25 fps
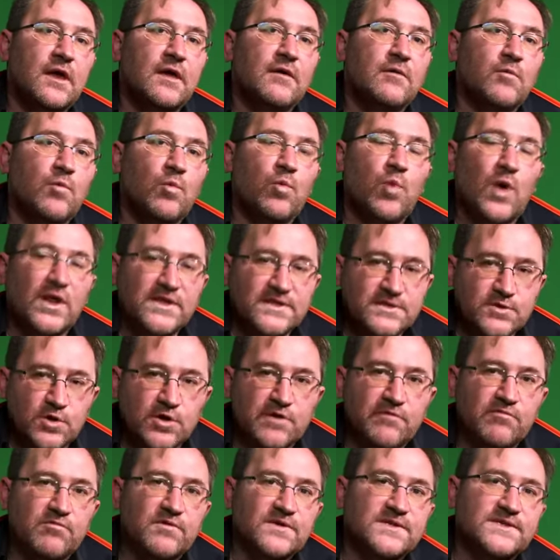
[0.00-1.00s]
what
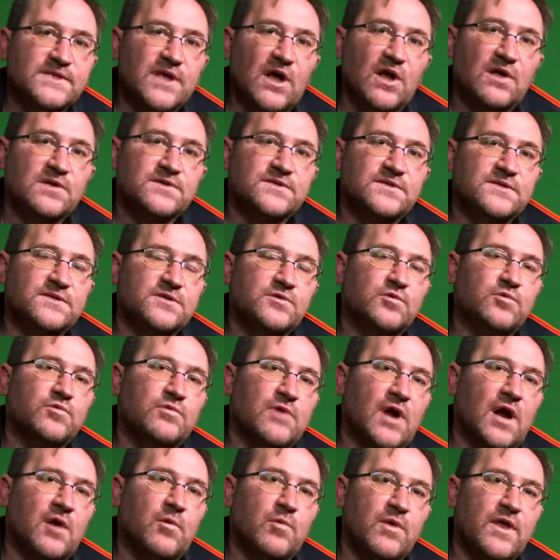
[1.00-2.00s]
sort of results
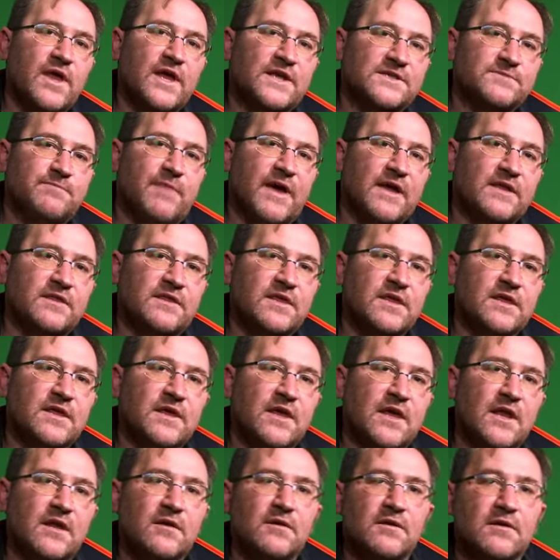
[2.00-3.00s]
are we
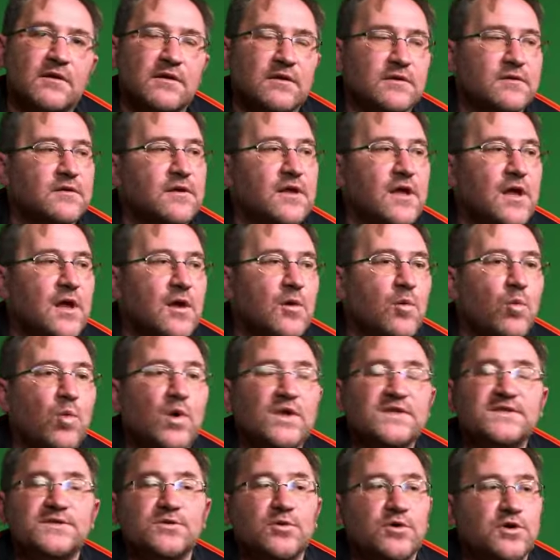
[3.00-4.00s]
expecting, and
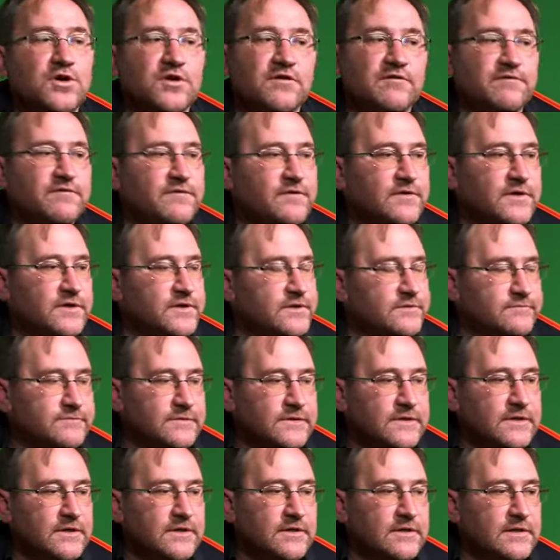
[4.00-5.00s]
what sort of,
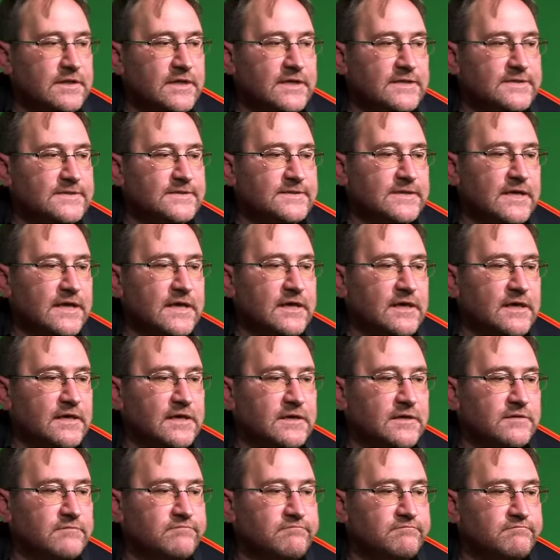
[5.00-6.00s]
let's
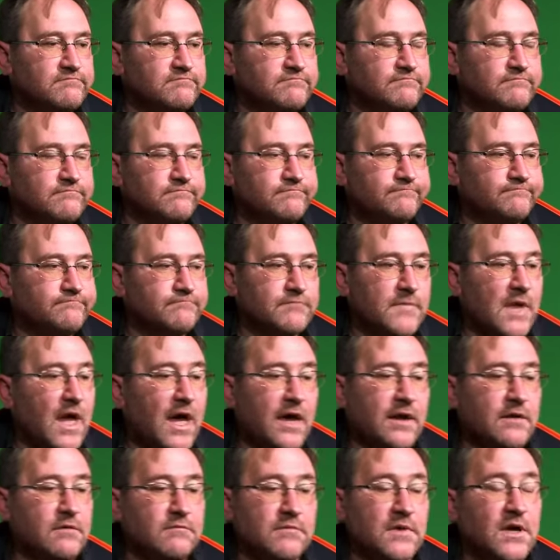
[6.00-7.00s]
say,
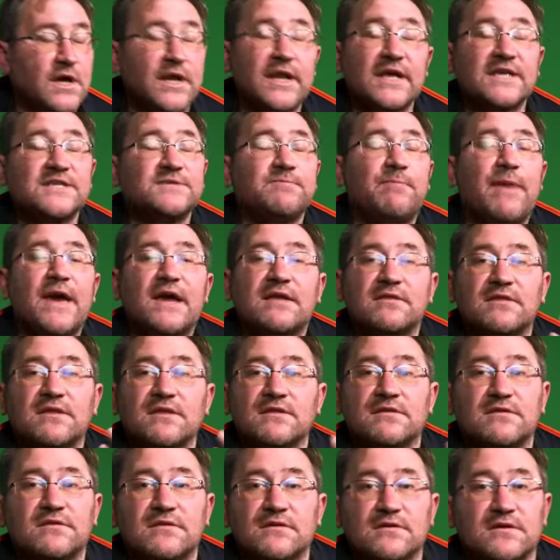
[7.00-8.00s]

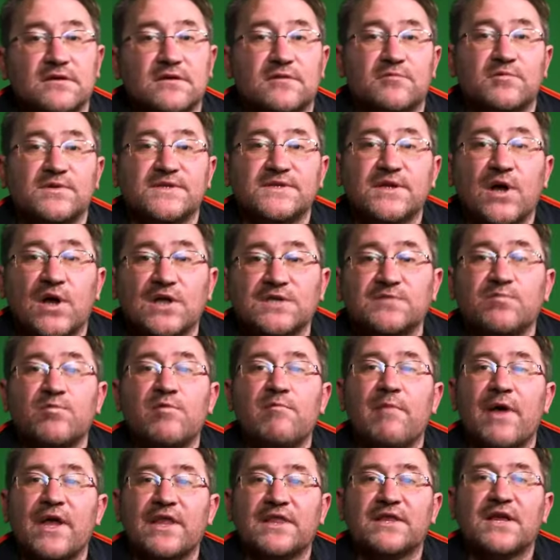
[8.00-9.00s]
unexpected results
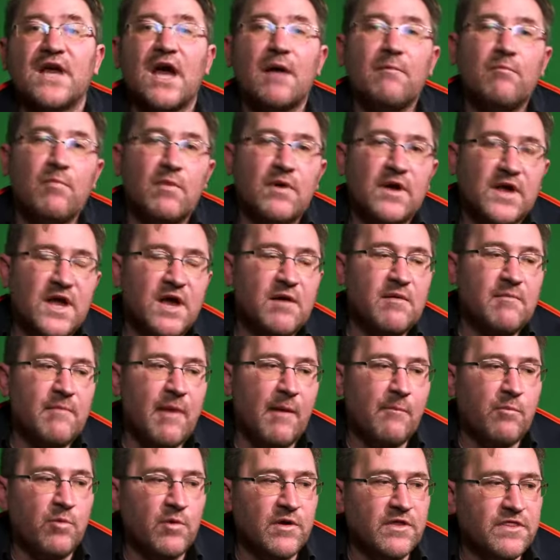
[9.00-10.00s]
we might come
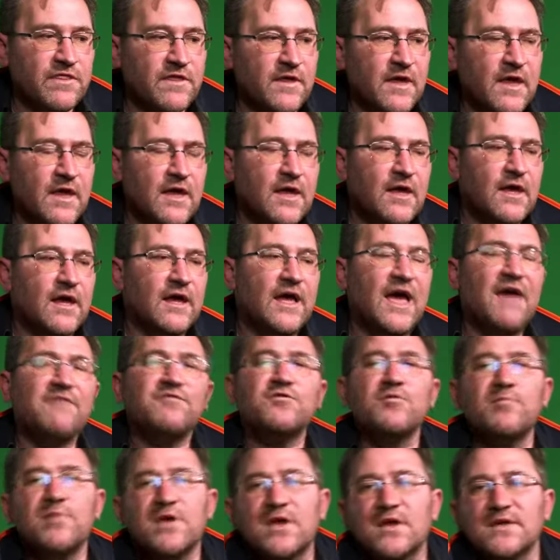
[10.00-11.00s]
up with, have
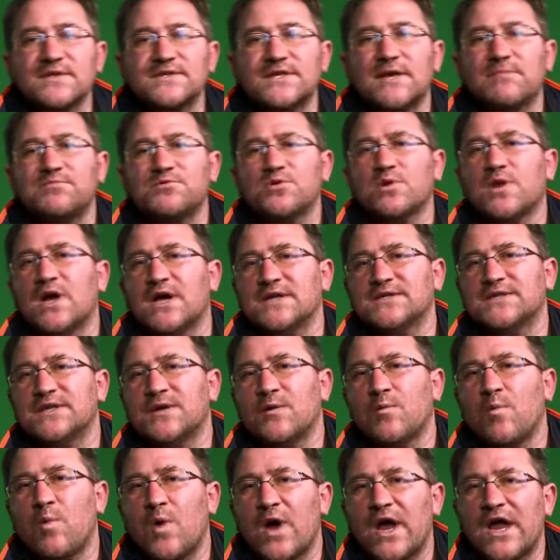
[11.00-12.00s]
to be conceptualized
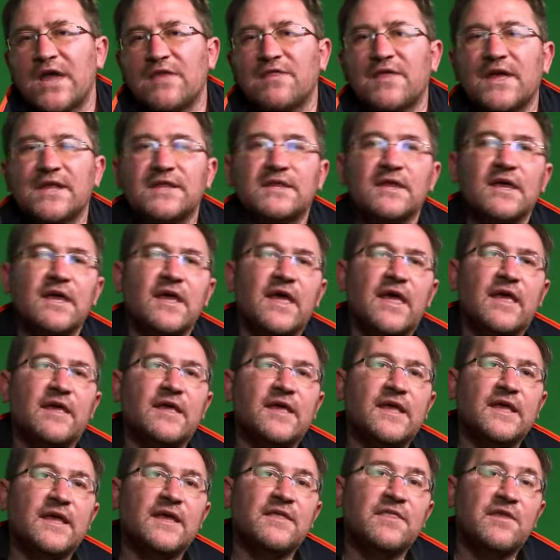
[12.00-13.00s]
in a way that
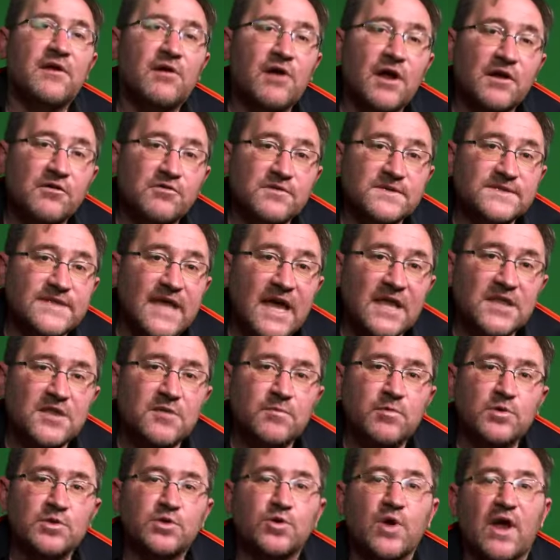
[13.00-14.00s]
they're
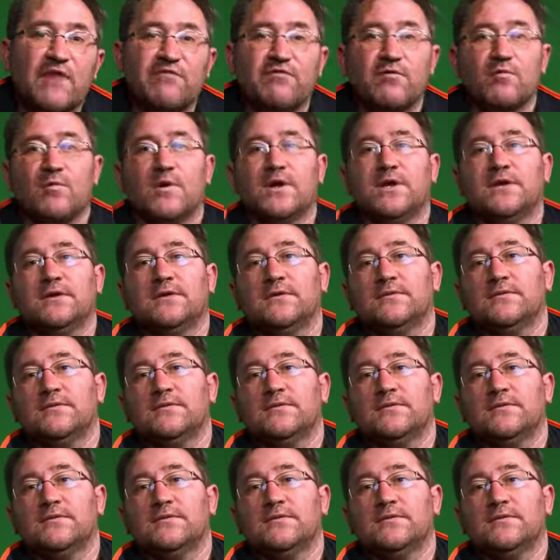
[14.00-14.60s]
understandable to everyone.